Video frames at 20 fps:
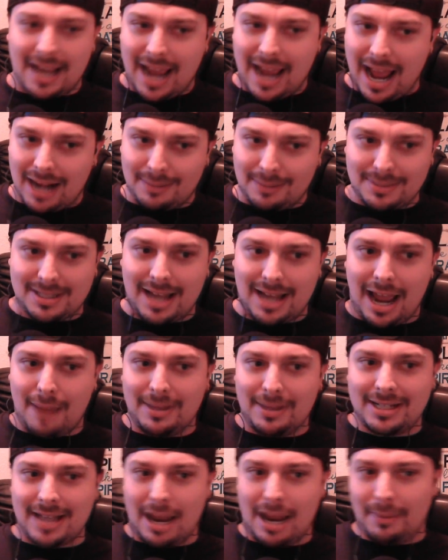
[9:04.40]
Adams
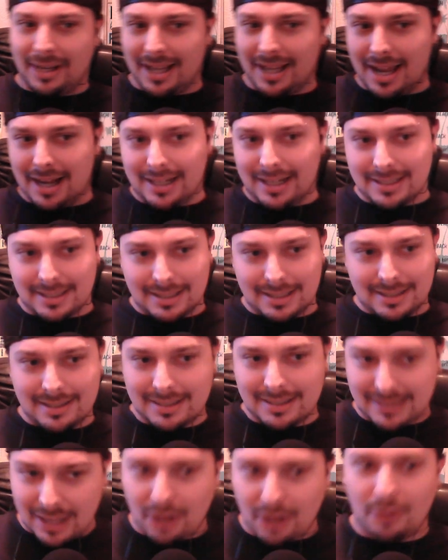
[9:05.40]
time and time again. He's
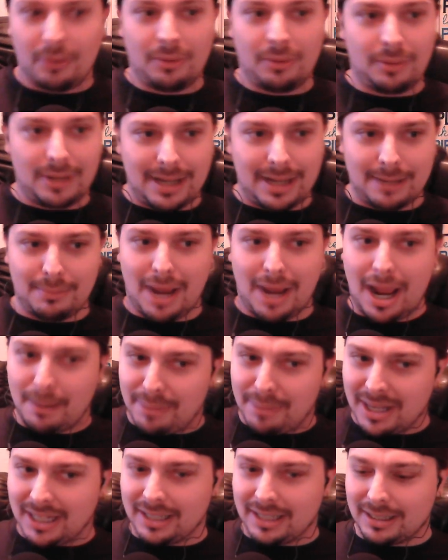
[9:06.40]
still, in my
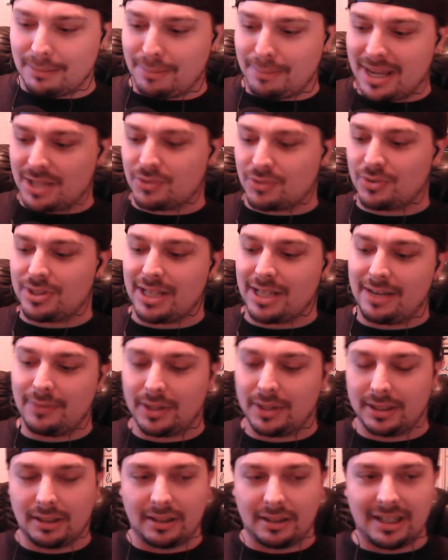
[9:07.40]
opinion, the best
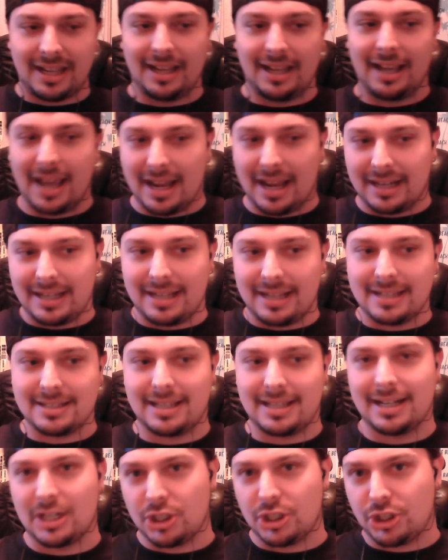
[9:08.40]
receiver in the league, and he
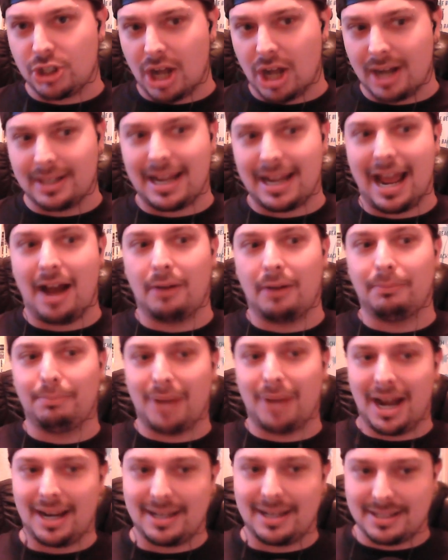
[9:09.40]
is getting shut down
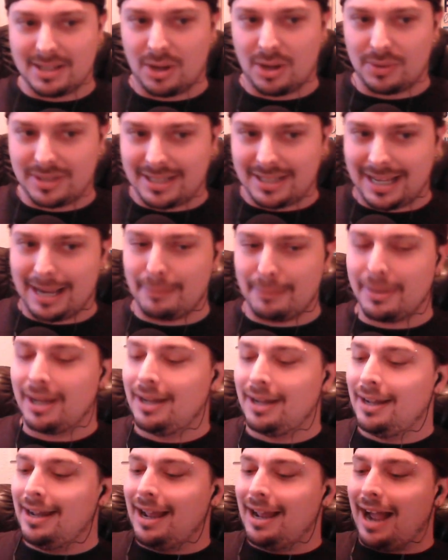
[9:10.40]
by his own team.
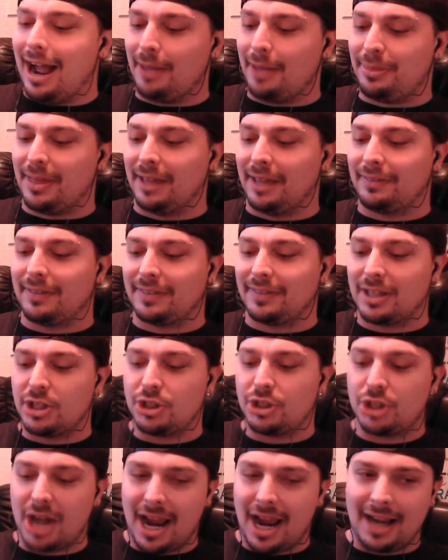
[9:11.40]
I think that the
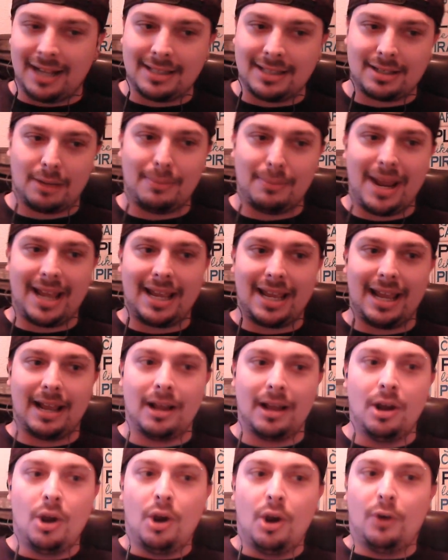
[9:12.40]
Giants are
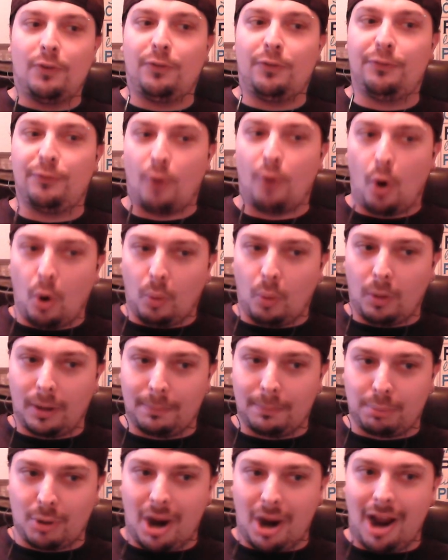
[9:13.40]
making
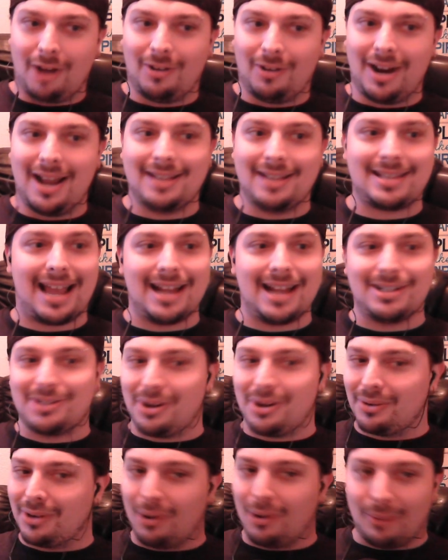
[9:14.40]
forward progress. I
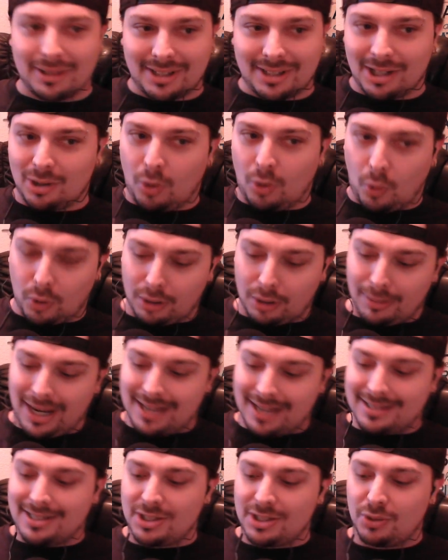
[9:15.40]
don't know what their
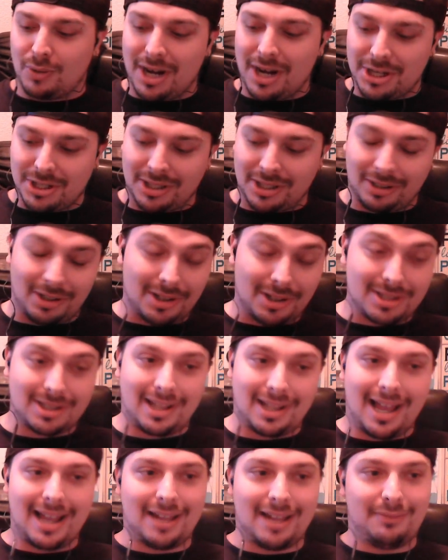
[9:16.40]
quarterback situation looks
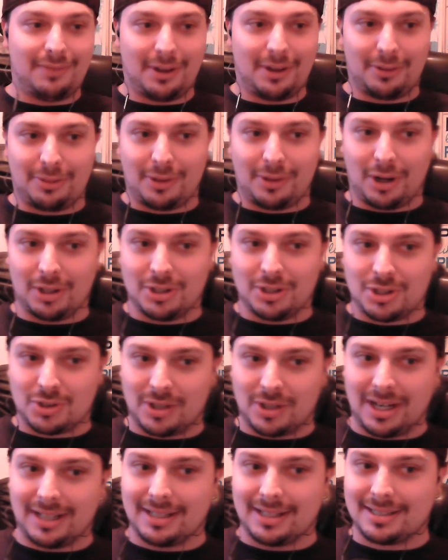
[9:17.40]
like. If they're third
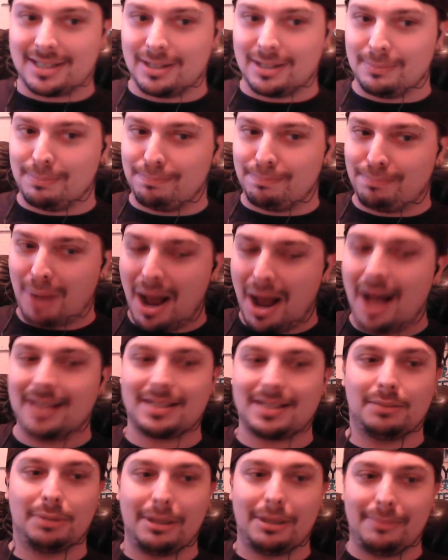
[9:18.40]
string, this could
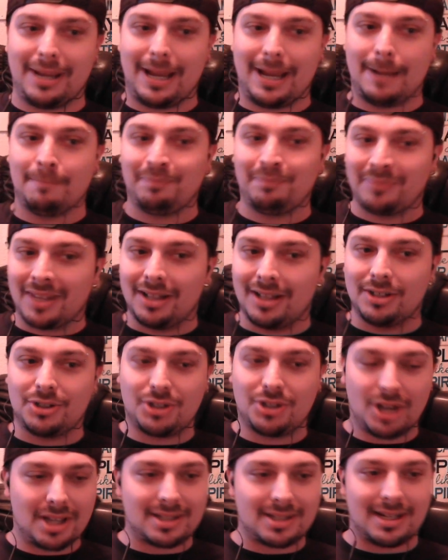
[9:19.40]
possibly be
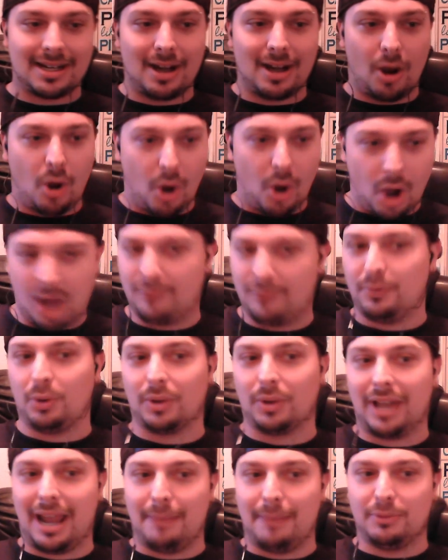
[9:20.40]
just an
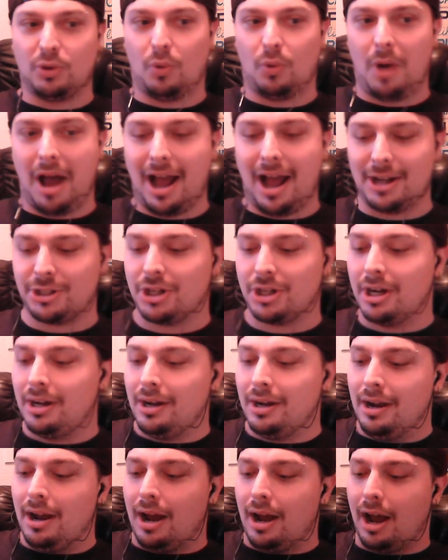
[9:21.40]
awful game to watch.
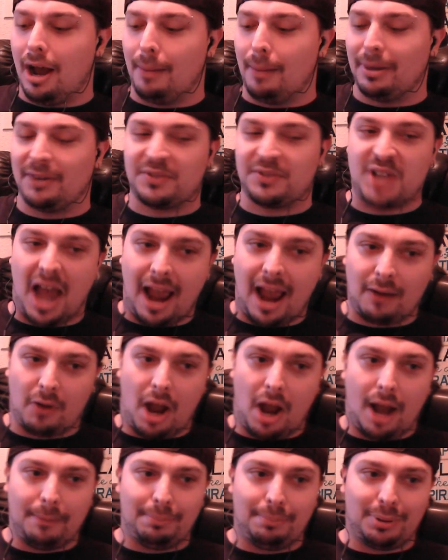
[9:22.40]
But if
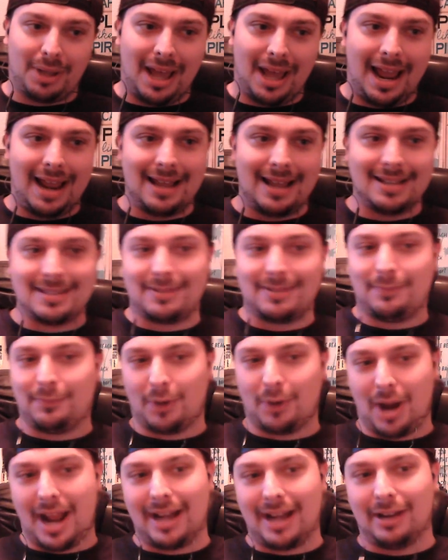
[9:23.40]
Tyrod plays
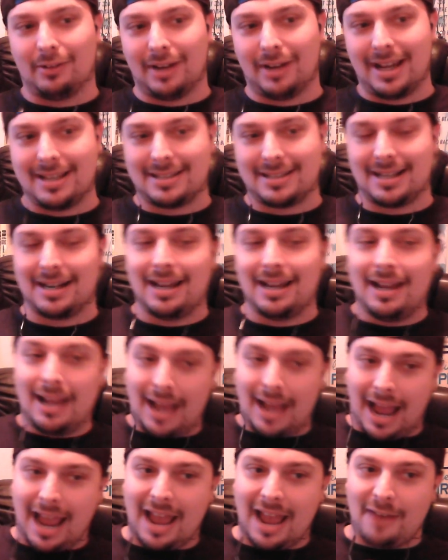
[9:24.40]
for any reason,
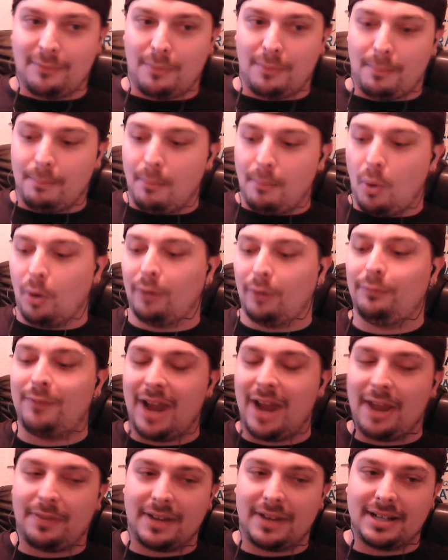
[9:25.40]
I have more
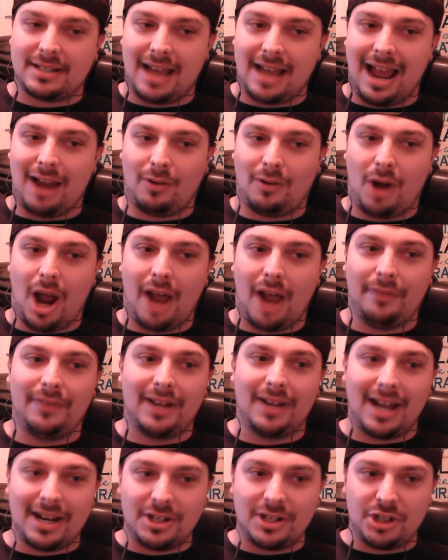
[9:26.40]
faith in Tyrod
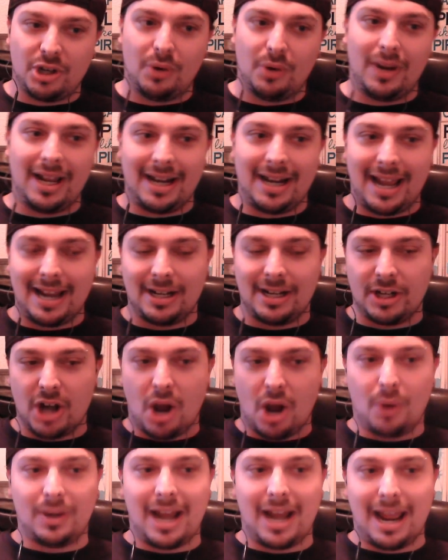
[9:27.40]
than I do in a
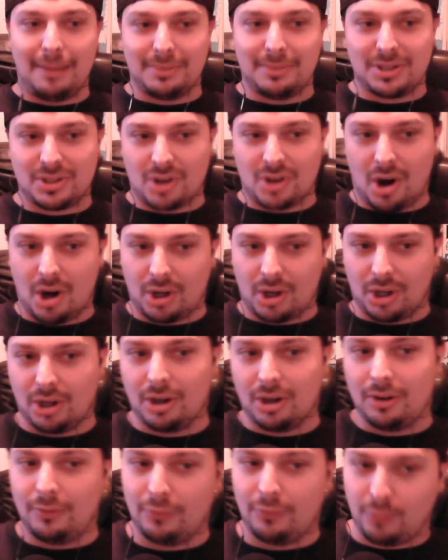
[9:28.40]
no-name
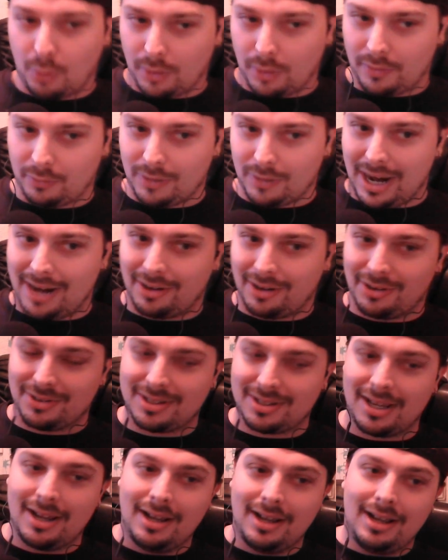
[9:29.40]
starter for the
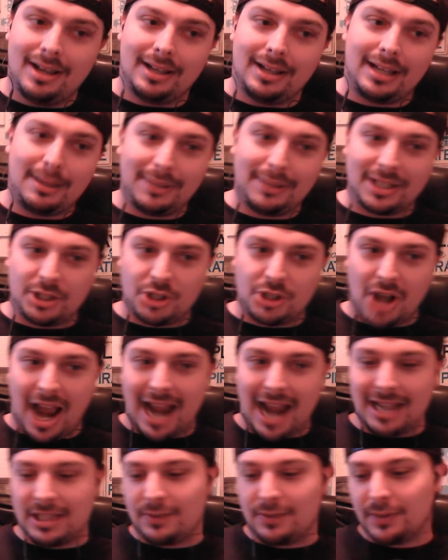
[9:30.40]
Raiders. Give me the
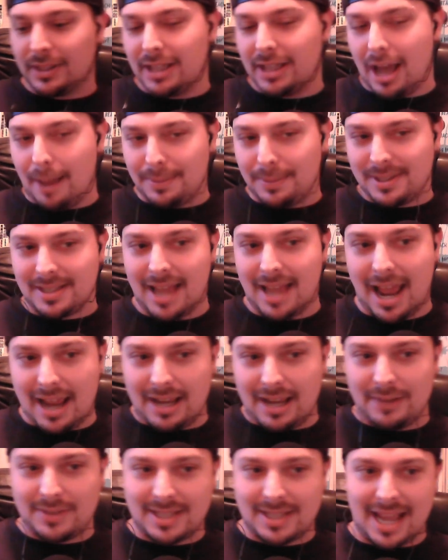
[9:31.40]
Giants for the
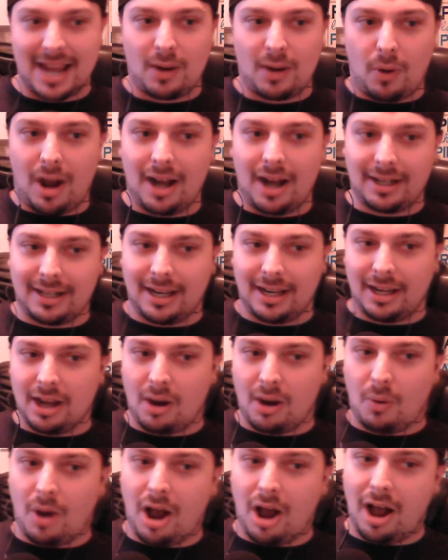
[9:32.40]
upset. If Saquon can
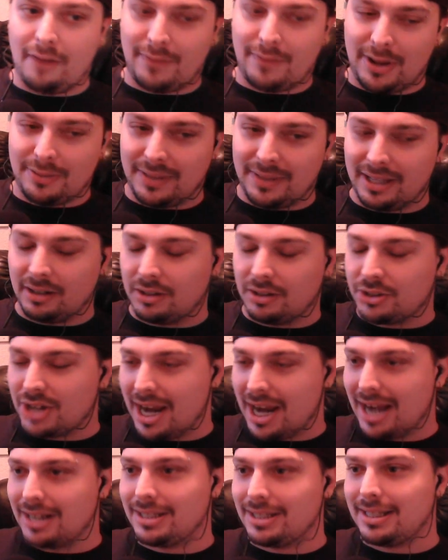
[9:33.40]
go off, I think it'll
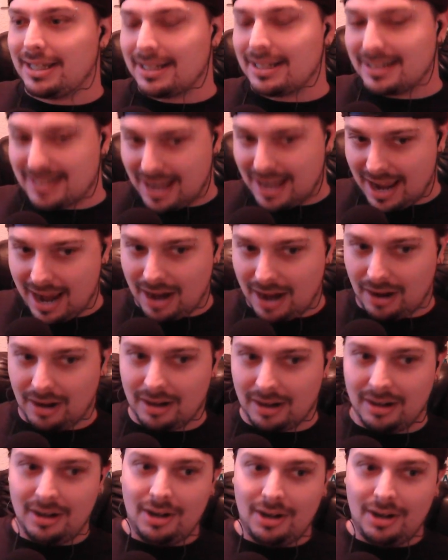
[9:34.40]
change the entire